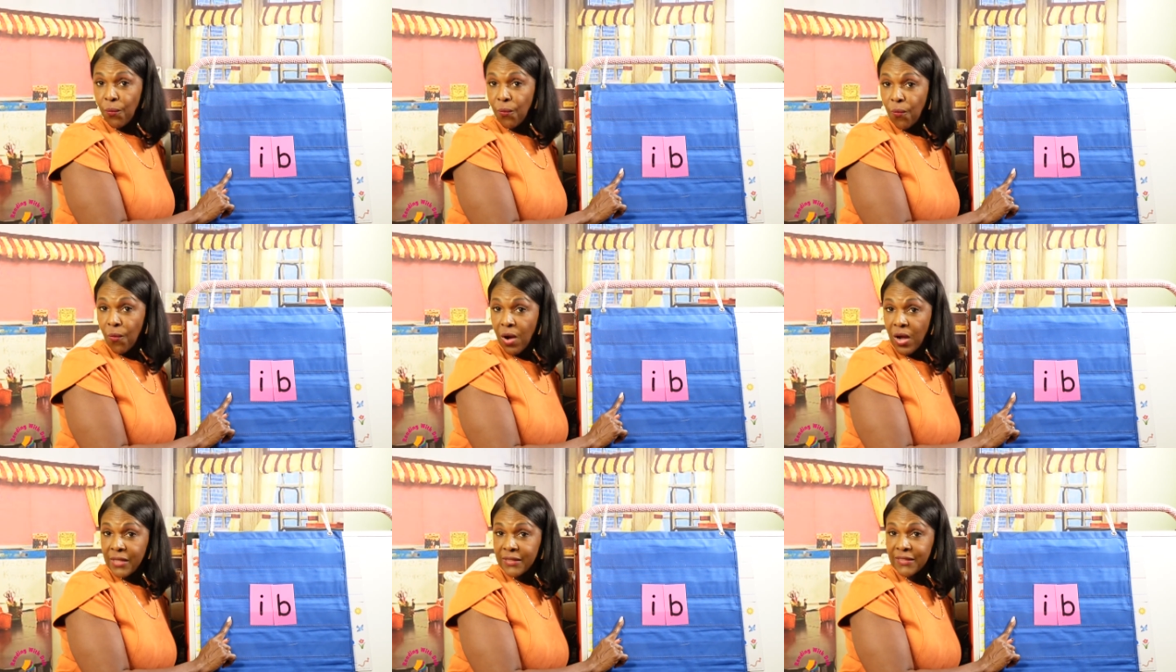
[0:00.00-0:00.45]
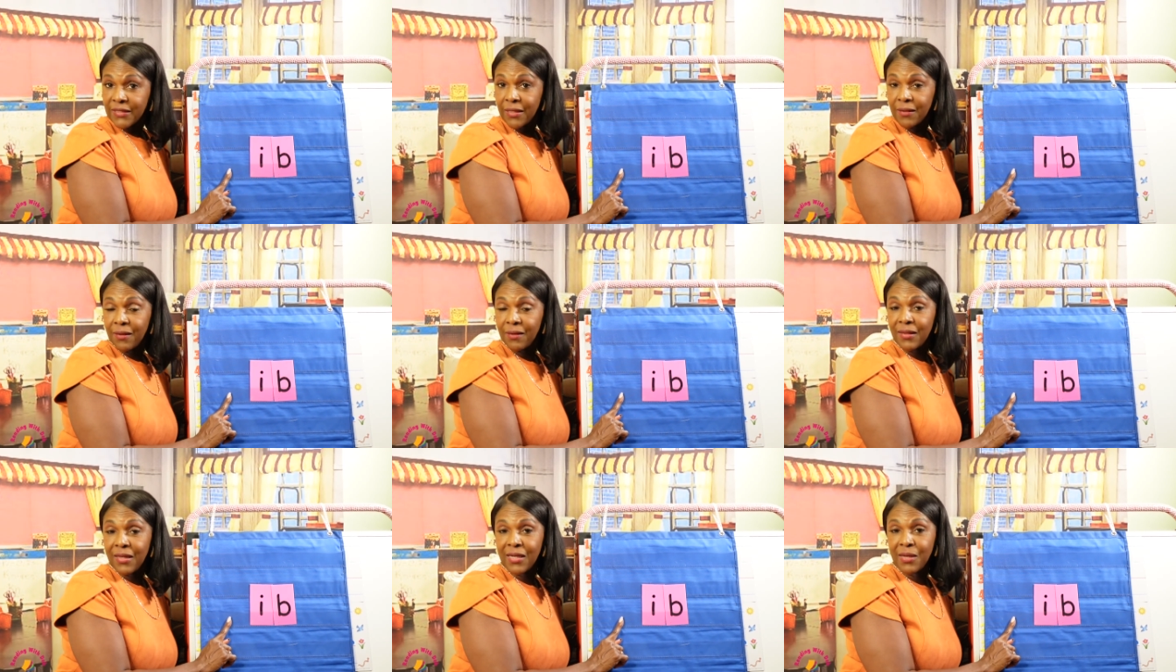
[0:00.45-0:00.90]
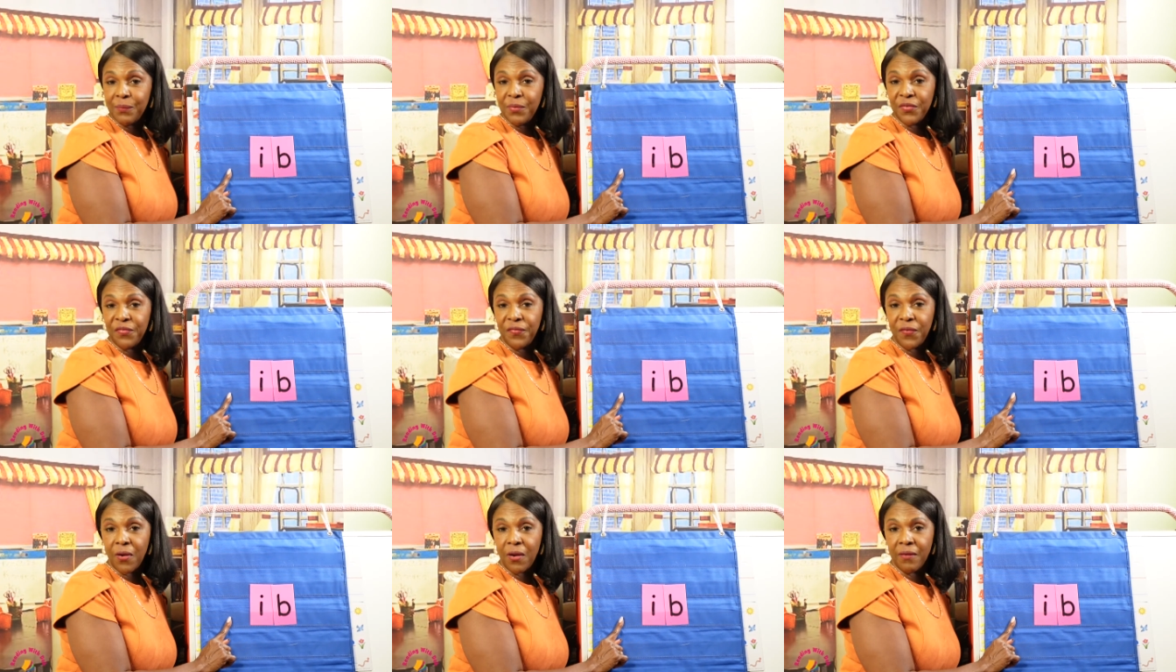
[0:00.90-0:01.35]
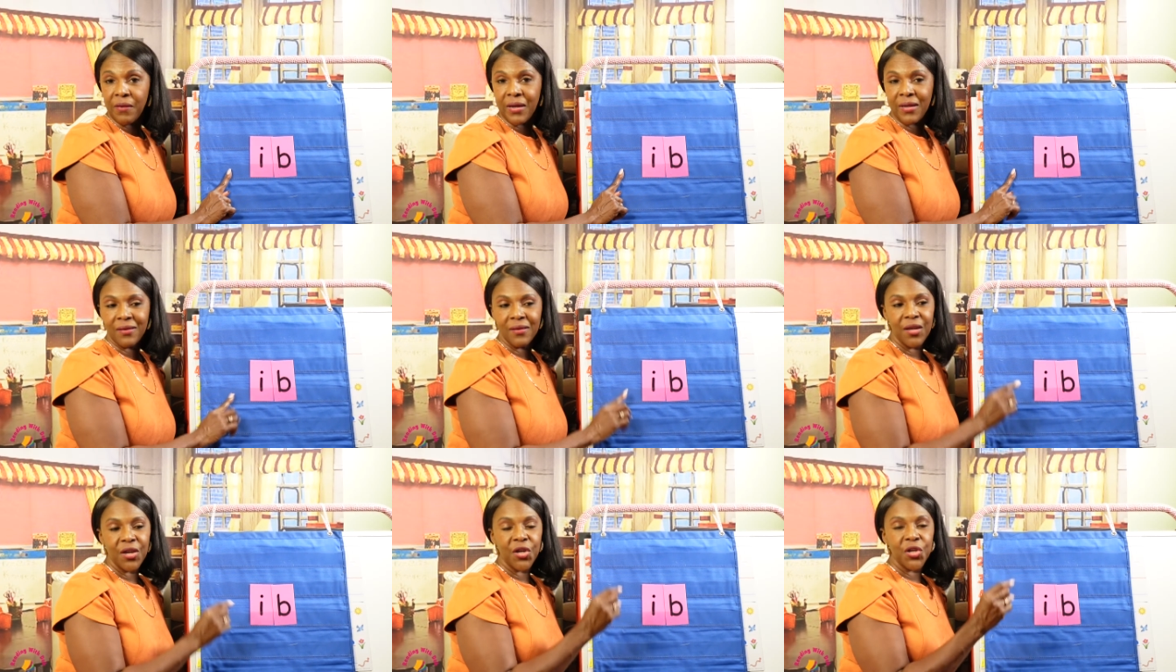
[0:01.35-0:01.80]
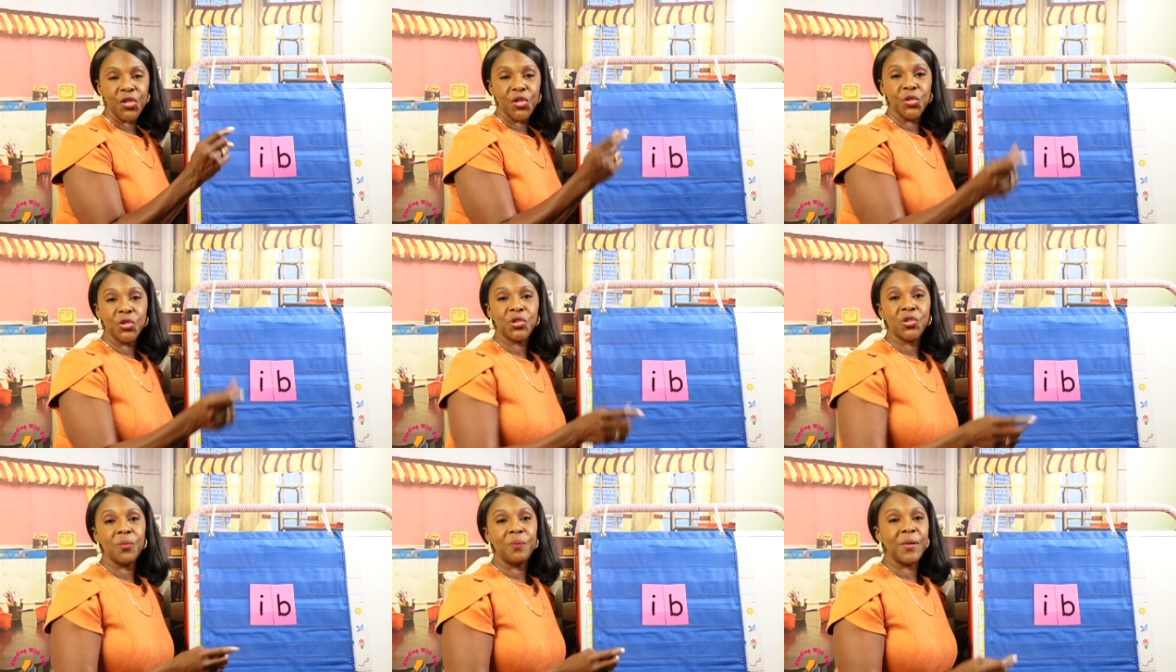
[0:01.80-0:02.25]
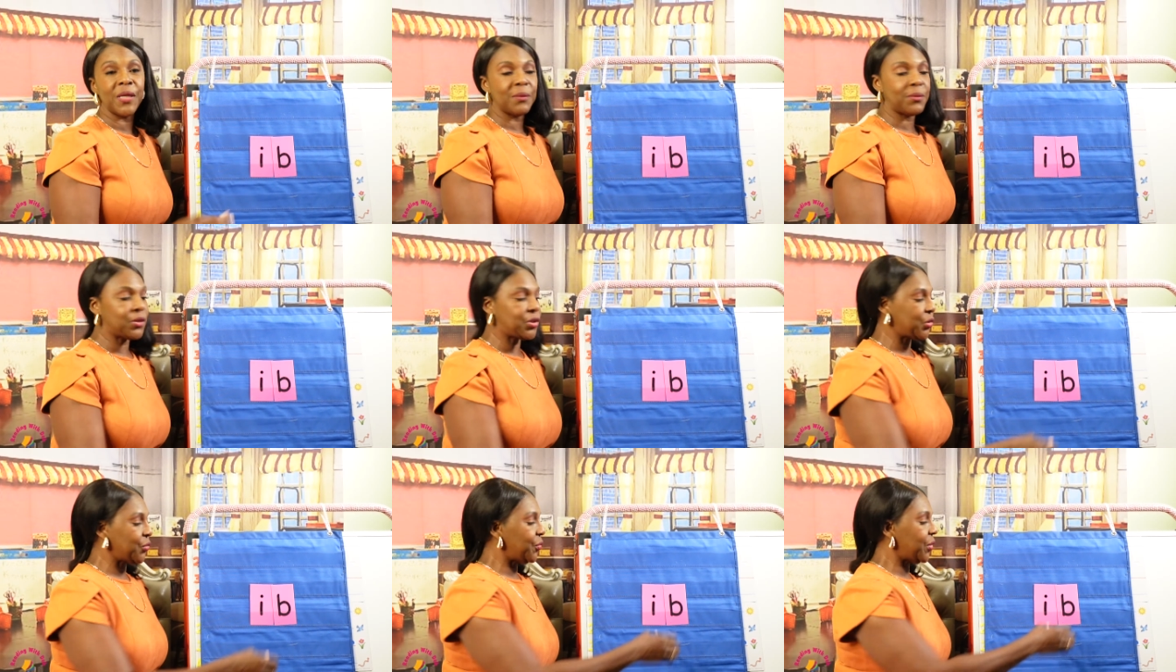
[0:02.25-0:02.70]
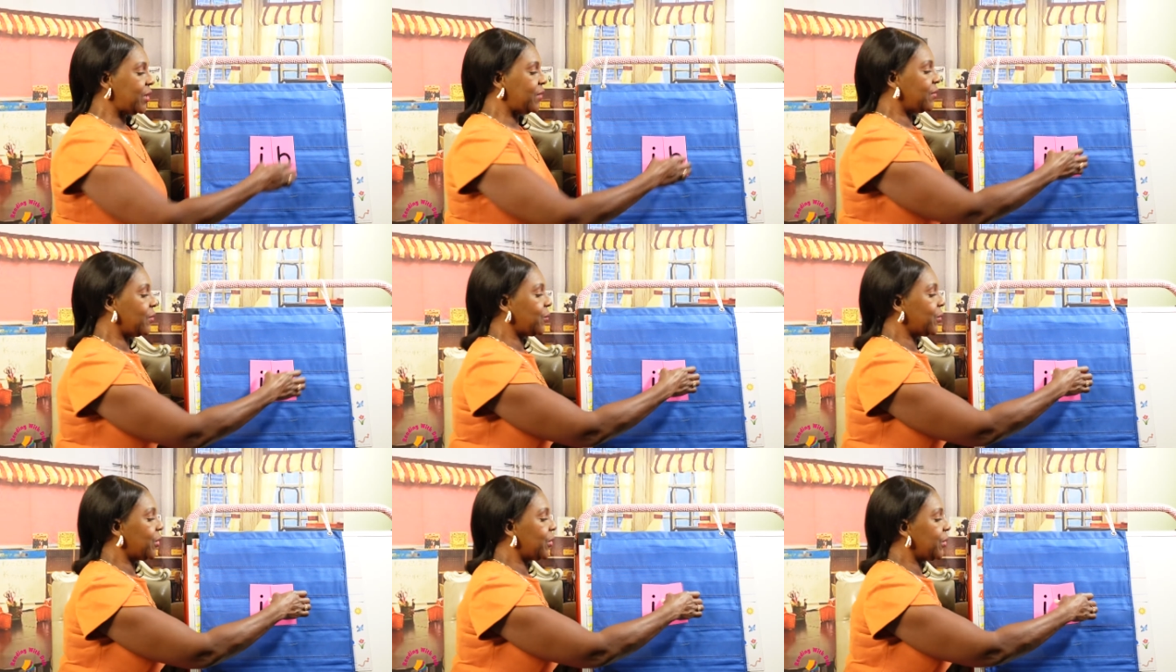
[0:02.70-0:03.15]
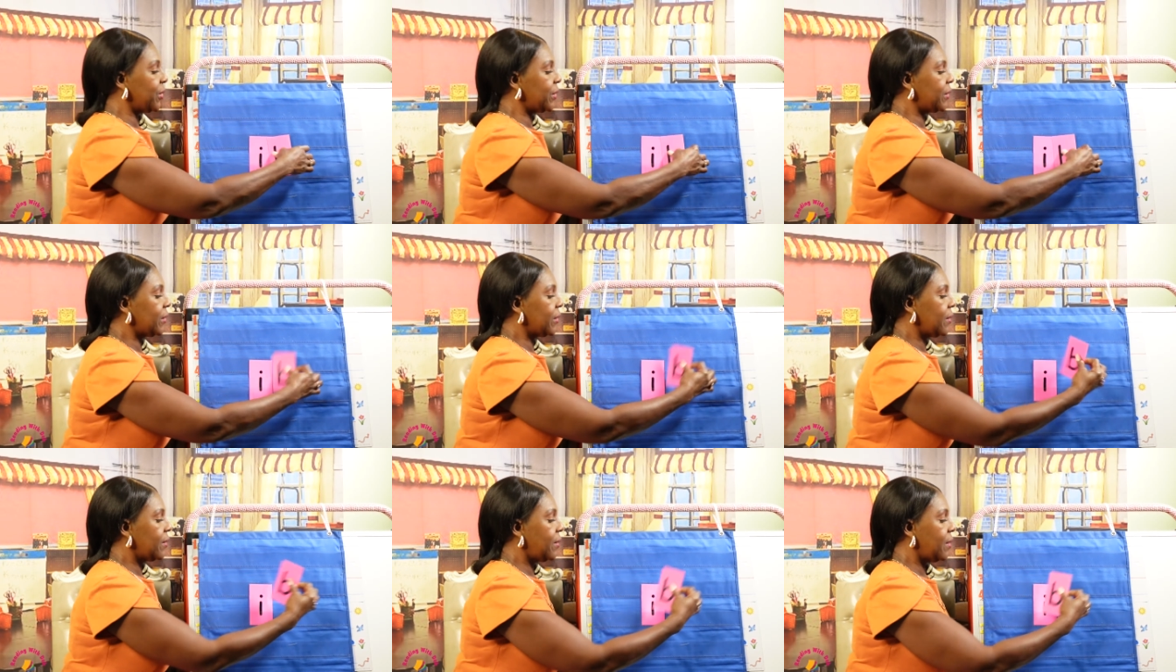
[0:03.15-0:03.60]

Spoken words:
one single letter before it, you should be able to read the word